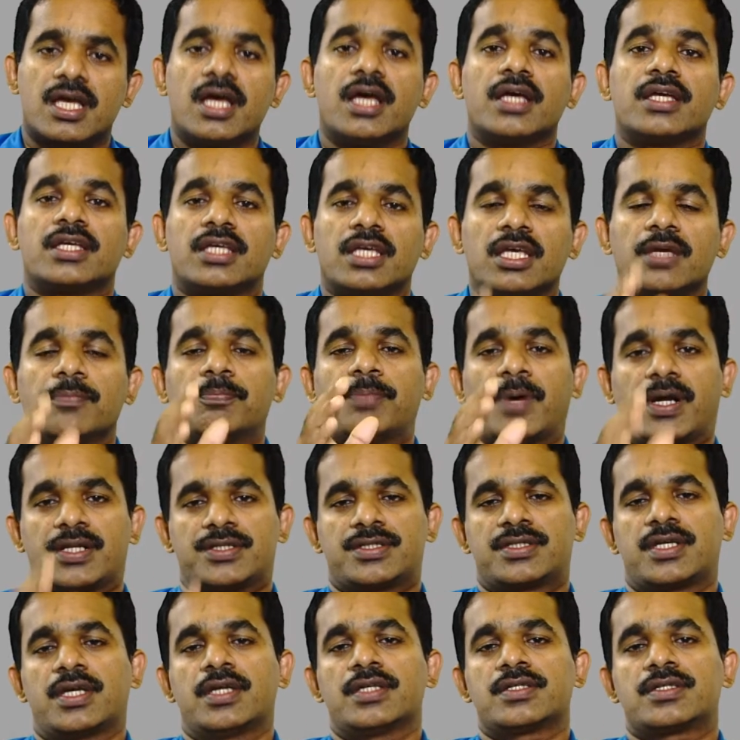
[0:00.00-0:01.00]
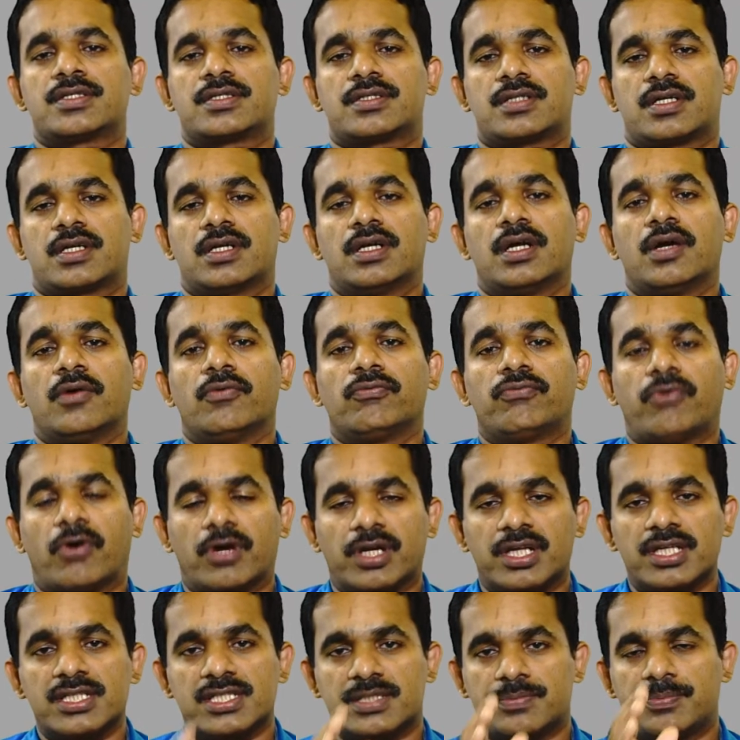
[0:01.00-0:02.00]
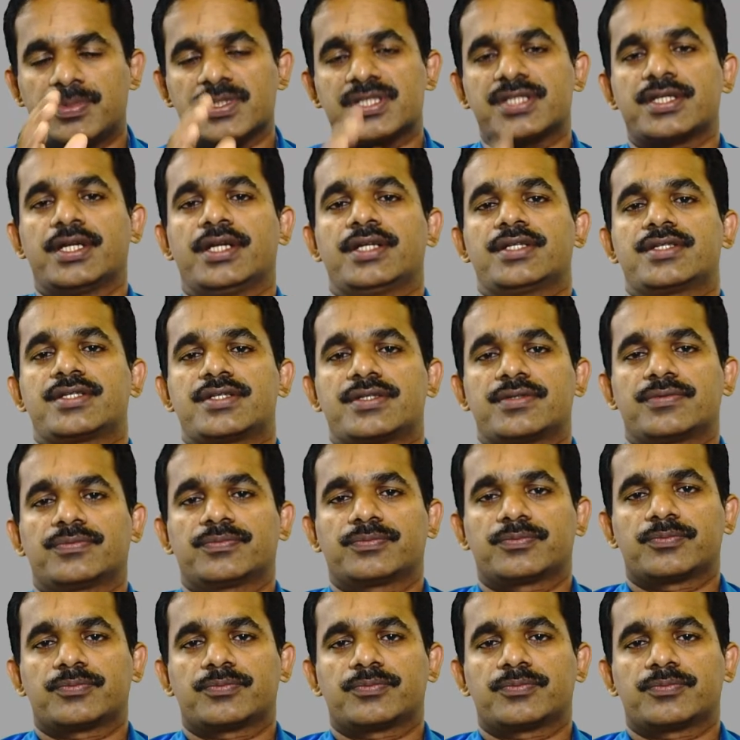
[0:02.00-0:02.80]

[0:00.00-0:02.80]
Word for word: he purchased for his business.